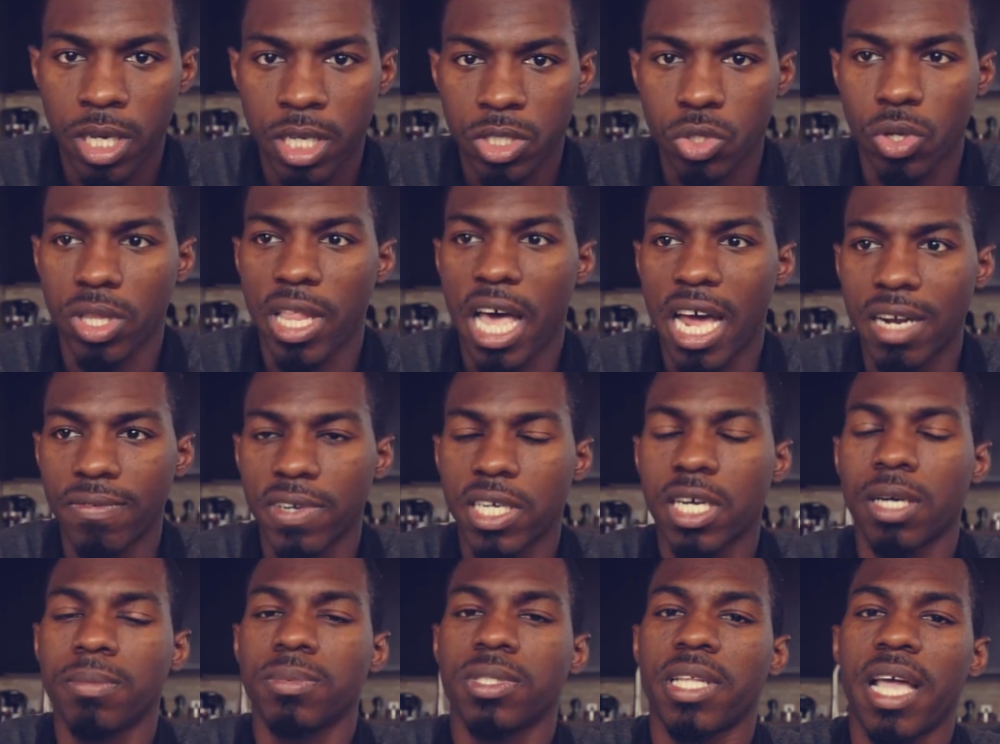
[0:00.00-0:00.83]
So a lot of it
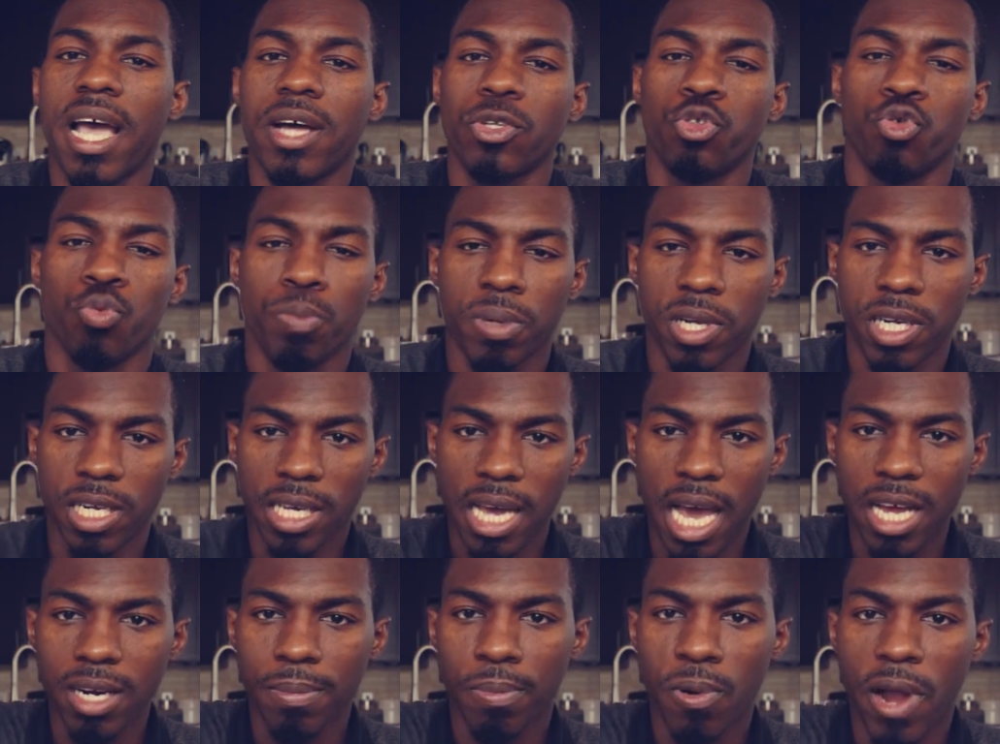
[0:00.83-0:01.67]
comes down to
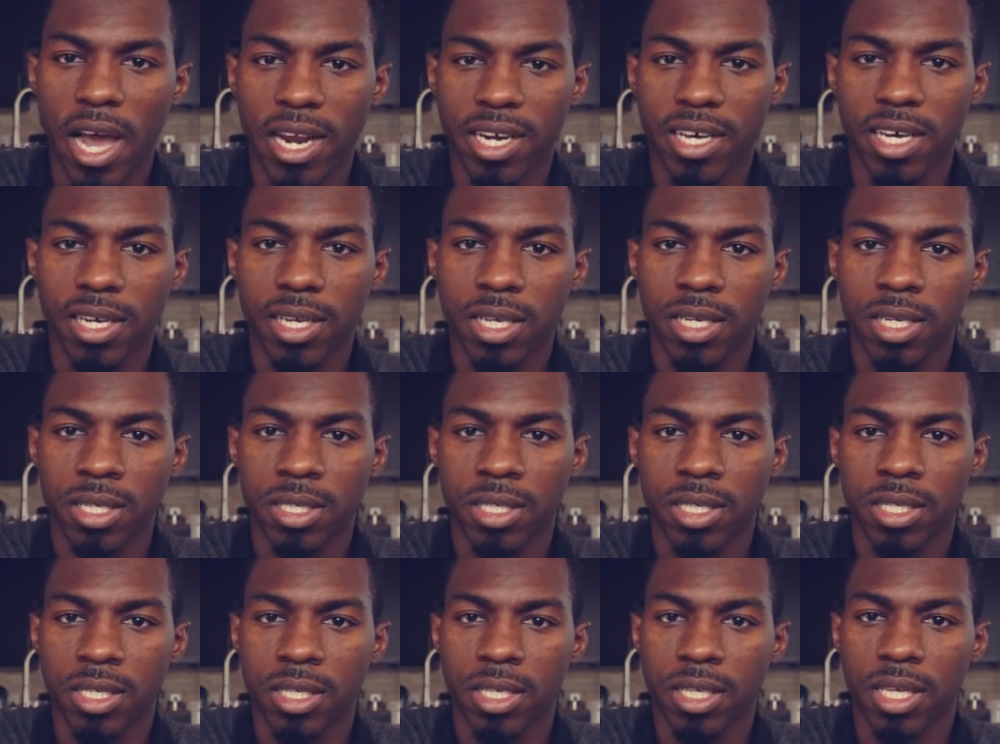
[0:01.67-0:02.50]
putting out a product
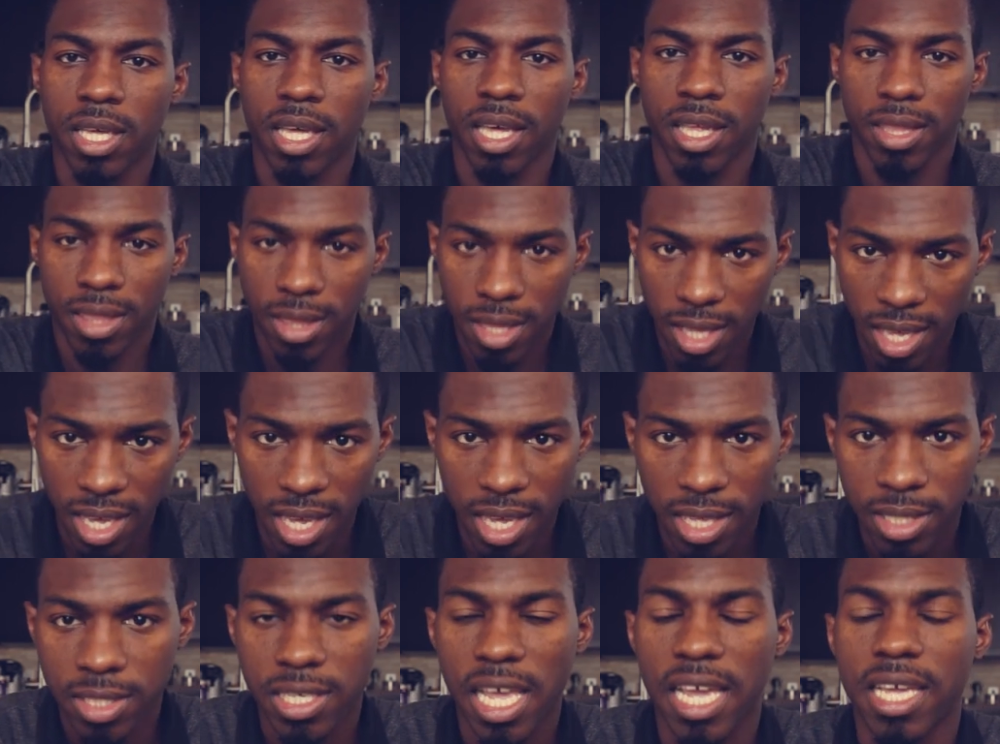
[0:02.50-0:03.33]
and
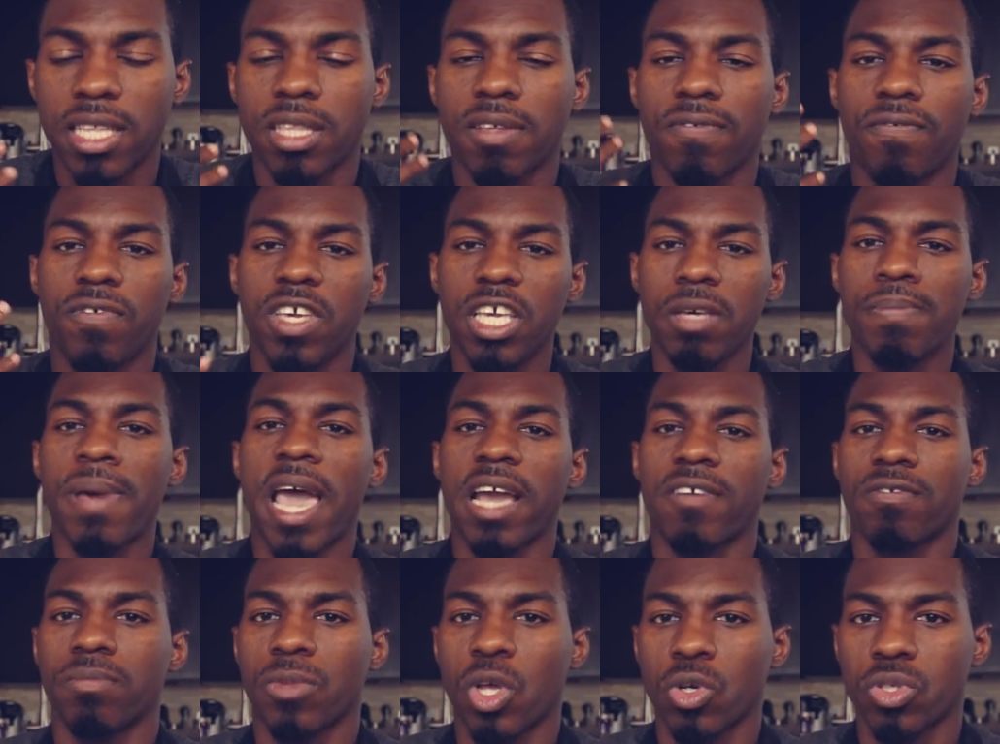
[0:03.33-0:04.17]
then taking the
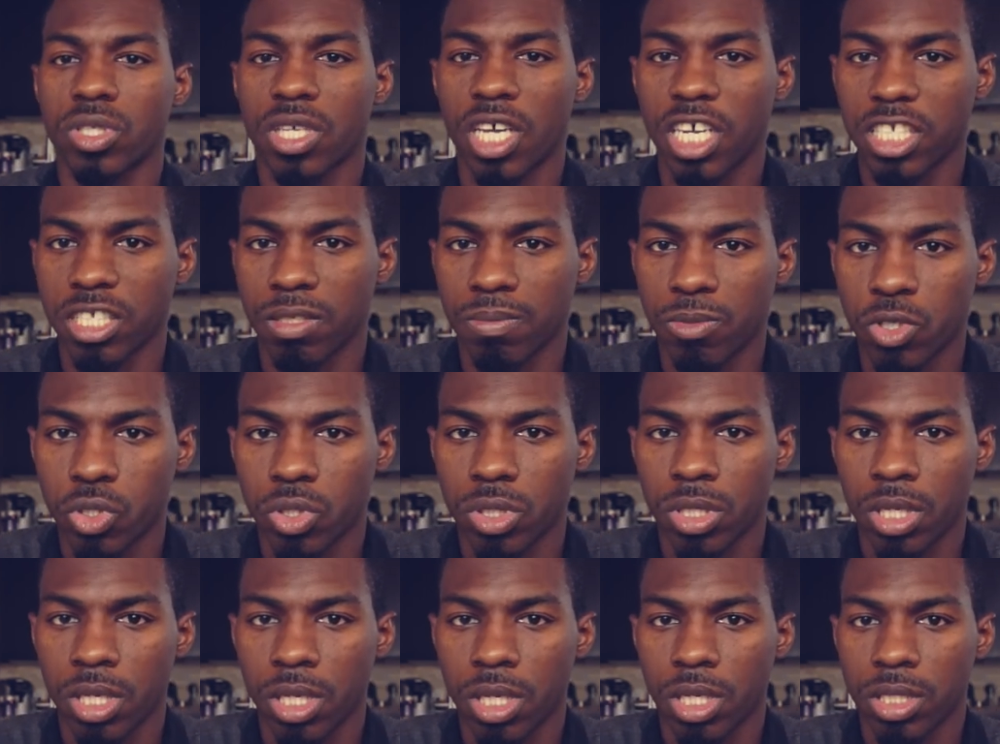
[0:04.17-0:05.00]
feedback from those
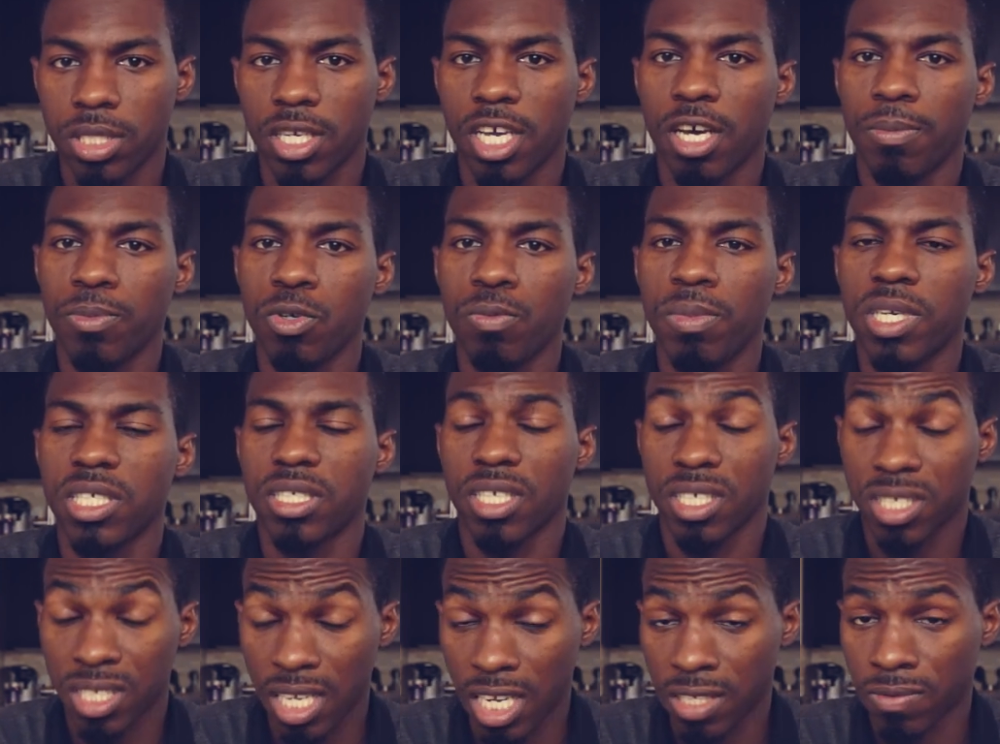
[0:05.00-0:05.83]
customers to help you be
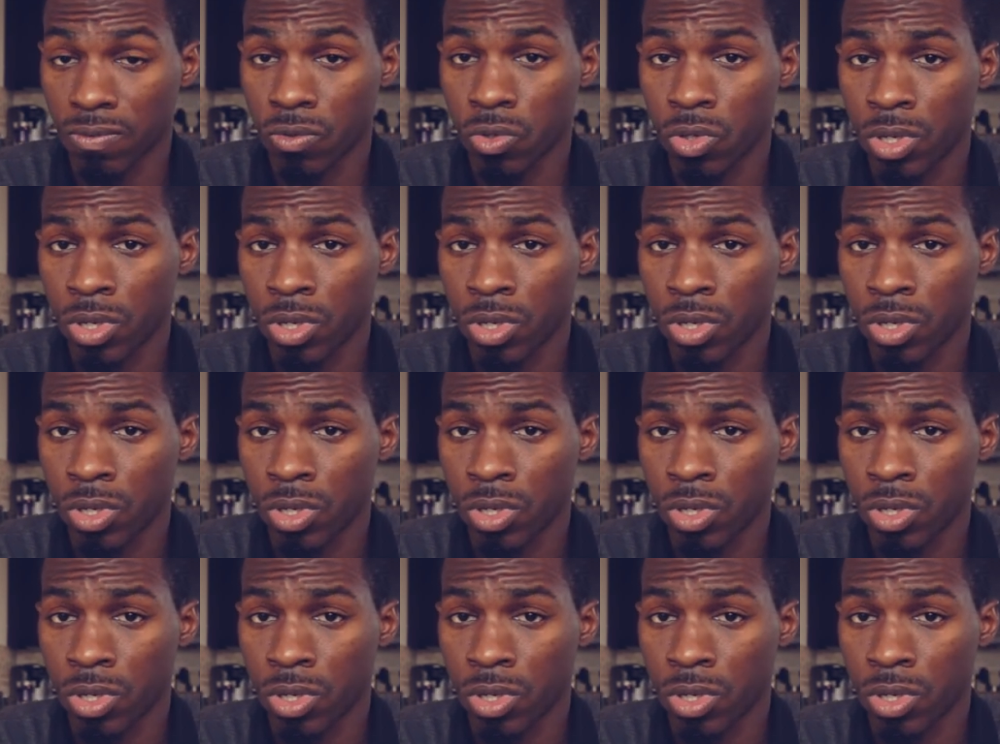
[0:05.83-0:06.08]
successful.